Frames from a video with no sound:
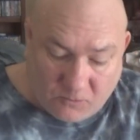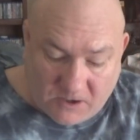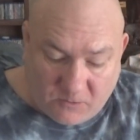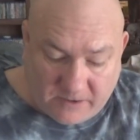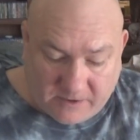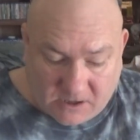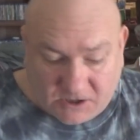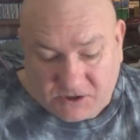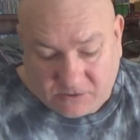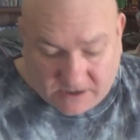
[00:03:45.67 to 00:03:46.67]
when we were
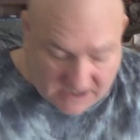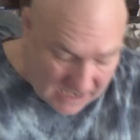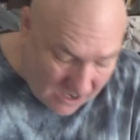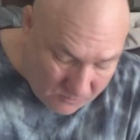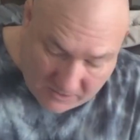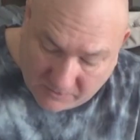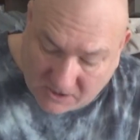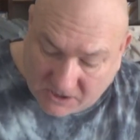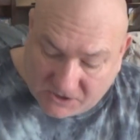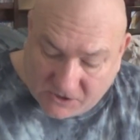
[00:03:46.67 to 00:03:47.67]
going to do it, how we were
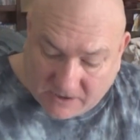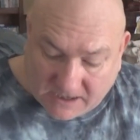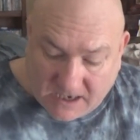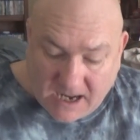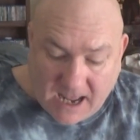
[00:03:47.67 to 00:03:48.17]
going to do it.